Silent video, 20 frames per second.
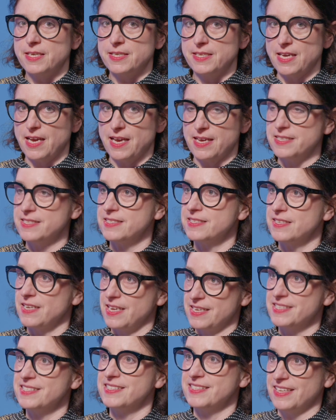
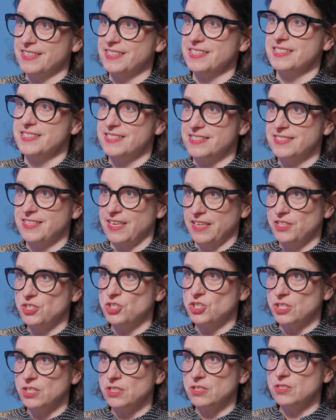
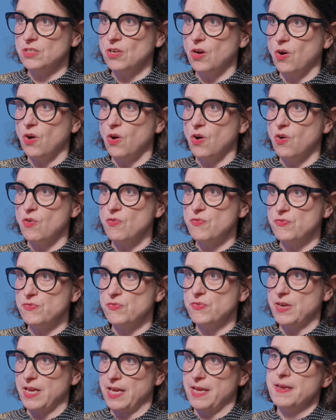aestheticization of,